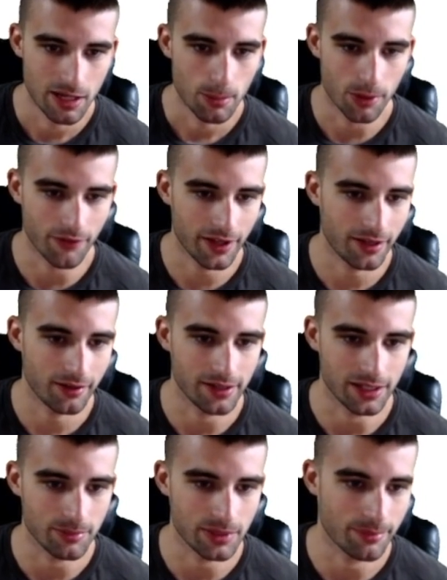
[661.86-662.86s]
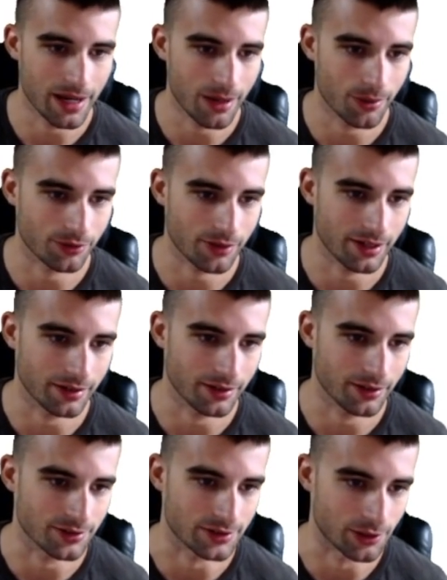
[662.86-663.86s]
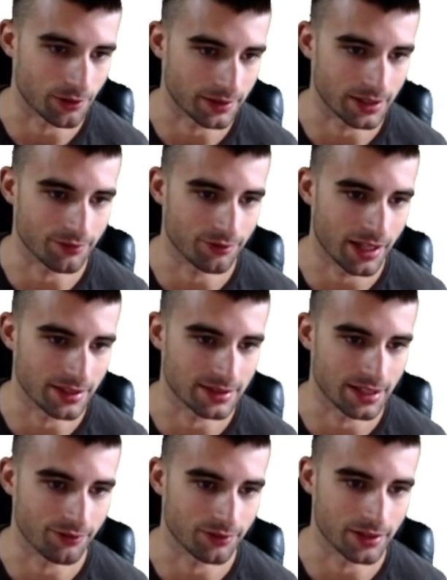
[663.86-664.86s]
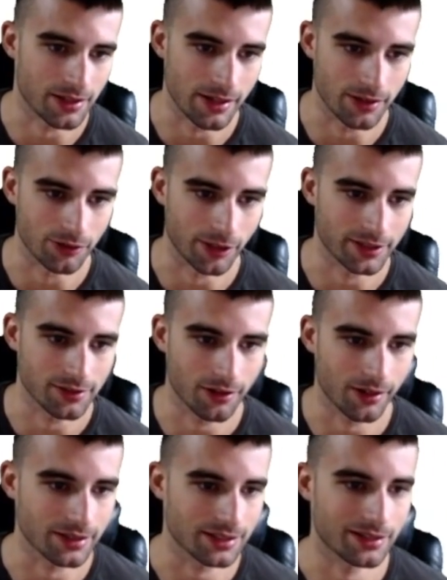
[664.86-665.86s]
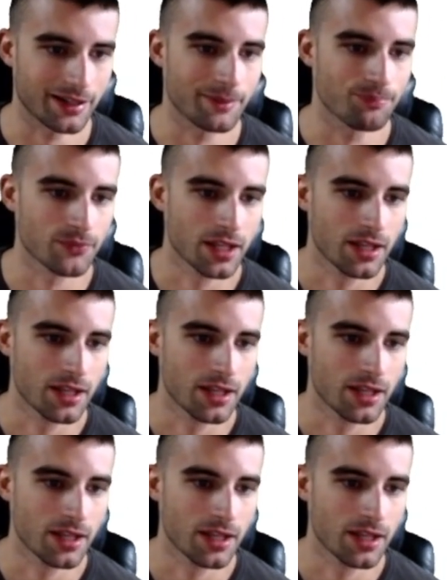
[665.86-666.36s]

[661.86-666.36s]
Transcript: Pivetta, he can be a power threat here, so I think Vlad's definitely a great target tonight.